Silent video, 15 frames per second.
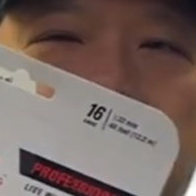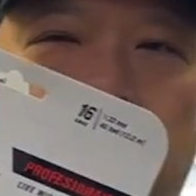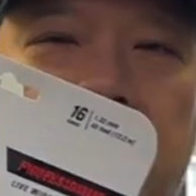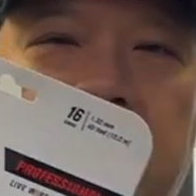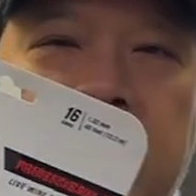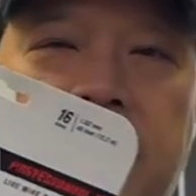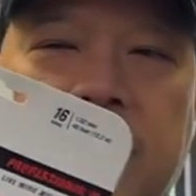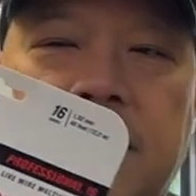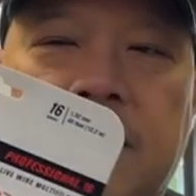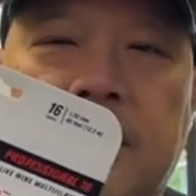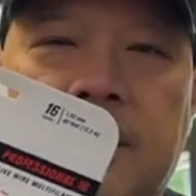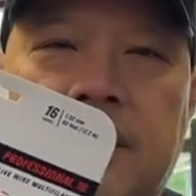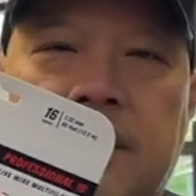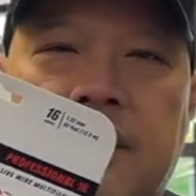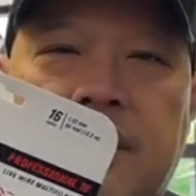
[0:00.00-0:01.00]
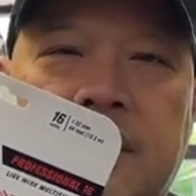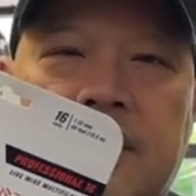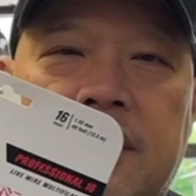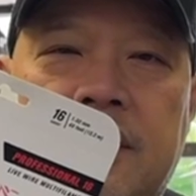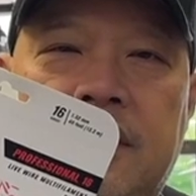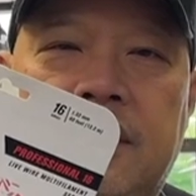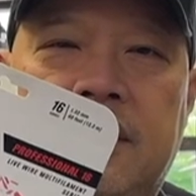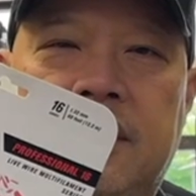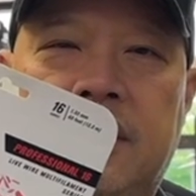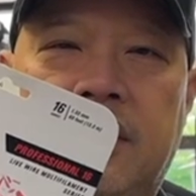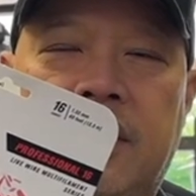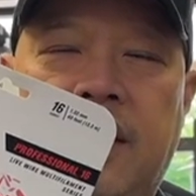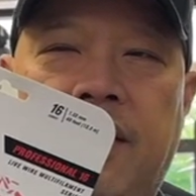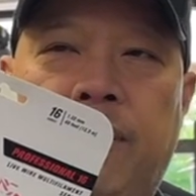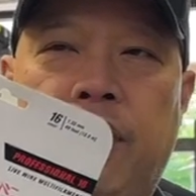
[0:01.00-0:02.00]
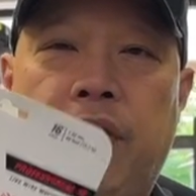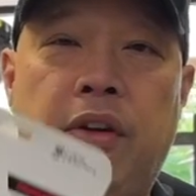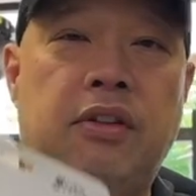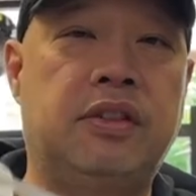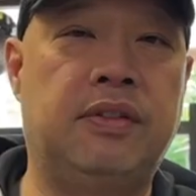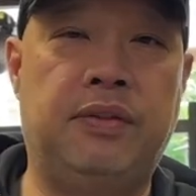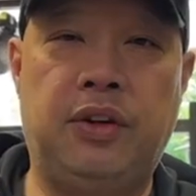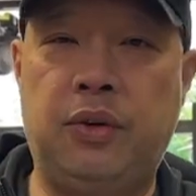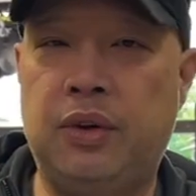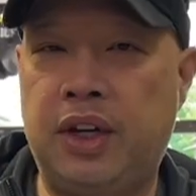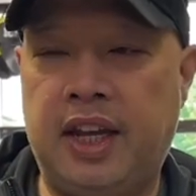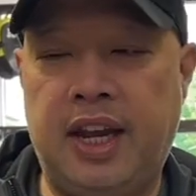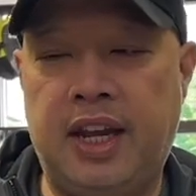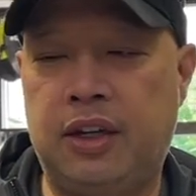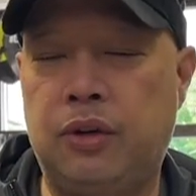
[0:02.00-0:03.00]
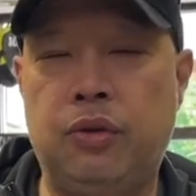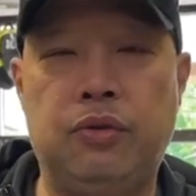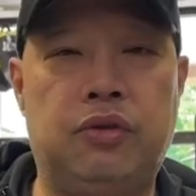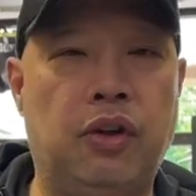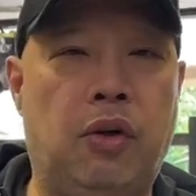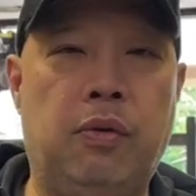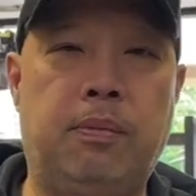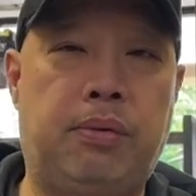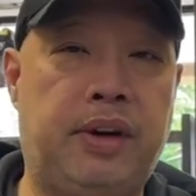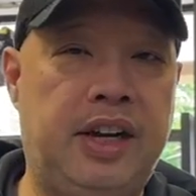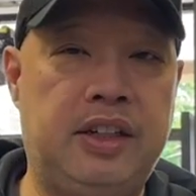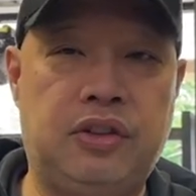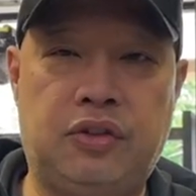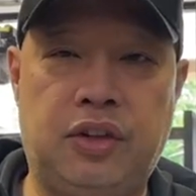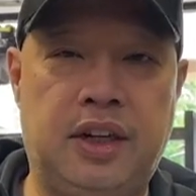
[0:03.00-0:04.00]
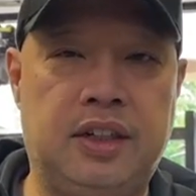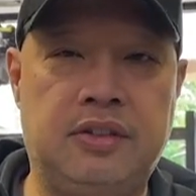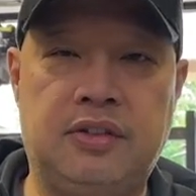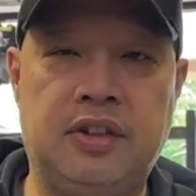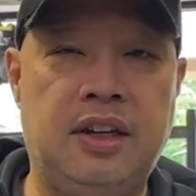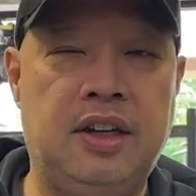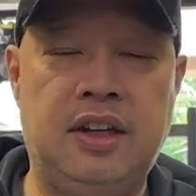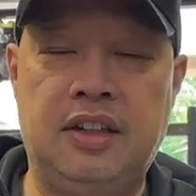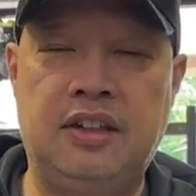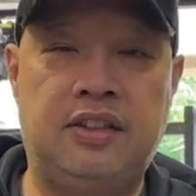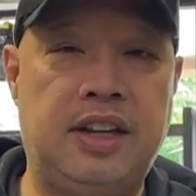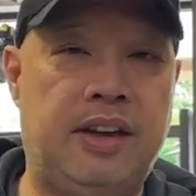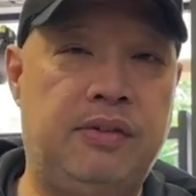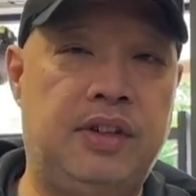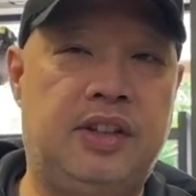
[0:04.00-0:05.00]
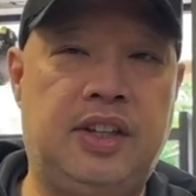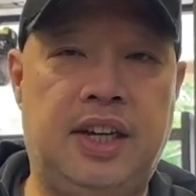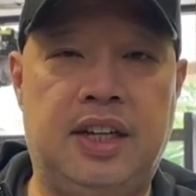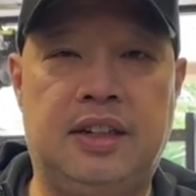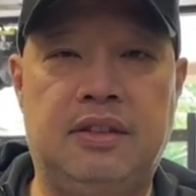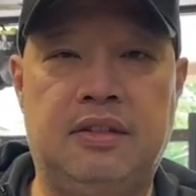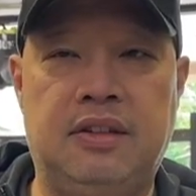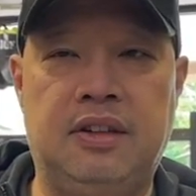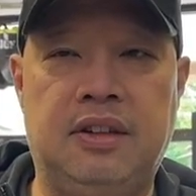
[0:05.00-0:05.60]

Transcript: one. Okay, for those of you, again, who don't break strings, 17.